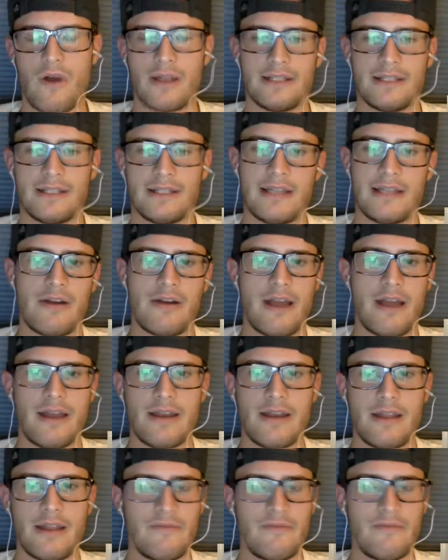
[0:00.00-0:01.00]
at center
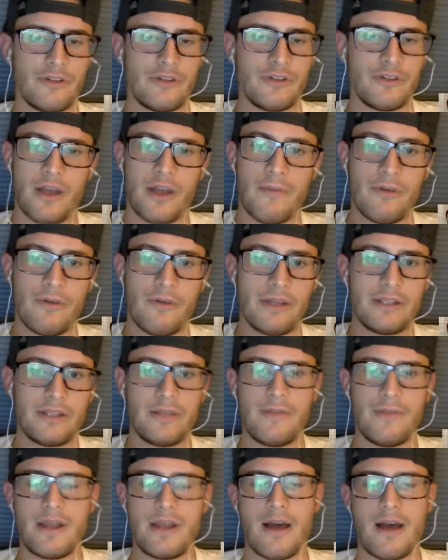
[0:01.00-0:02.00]
had, for some reason,
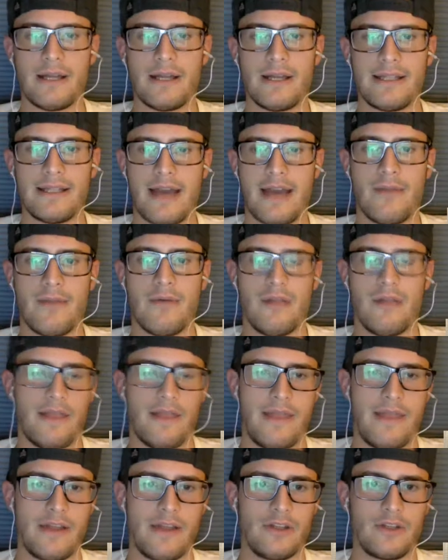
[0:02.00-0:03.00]
become untenable,
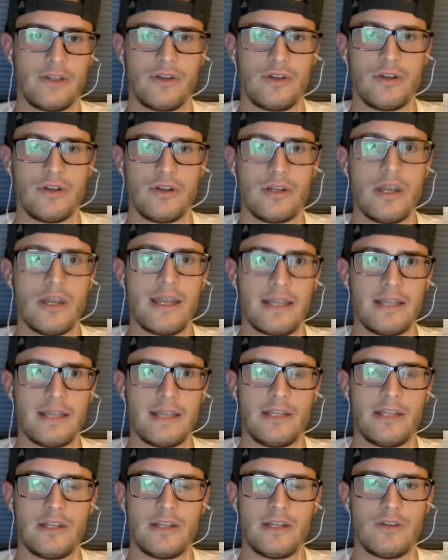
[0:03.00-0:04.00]
and they just couldn't
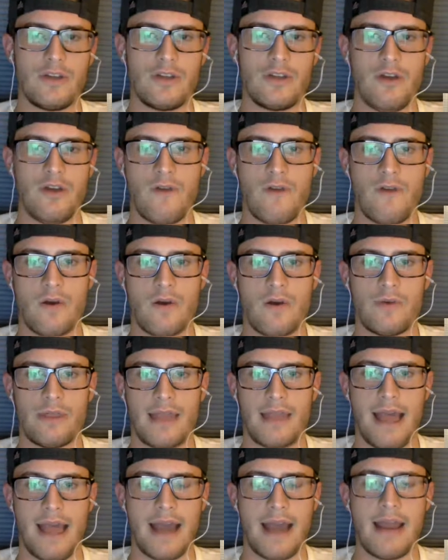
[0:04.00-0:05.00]
continue to go forward with
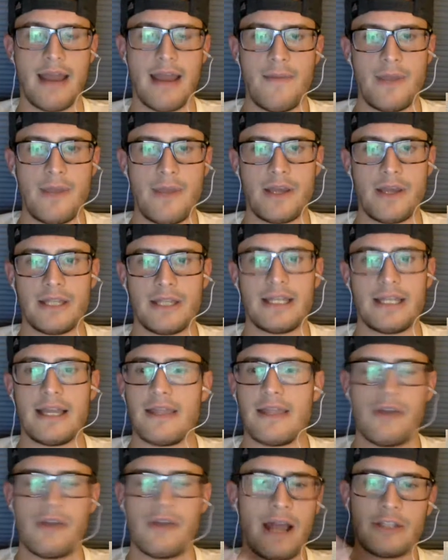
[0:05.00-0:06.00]
that because
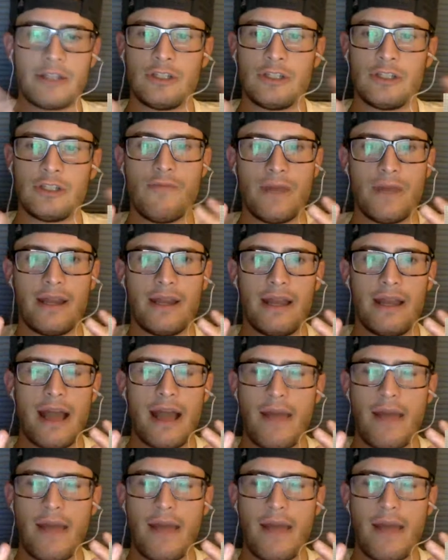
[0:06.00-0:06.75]
you're not stupid.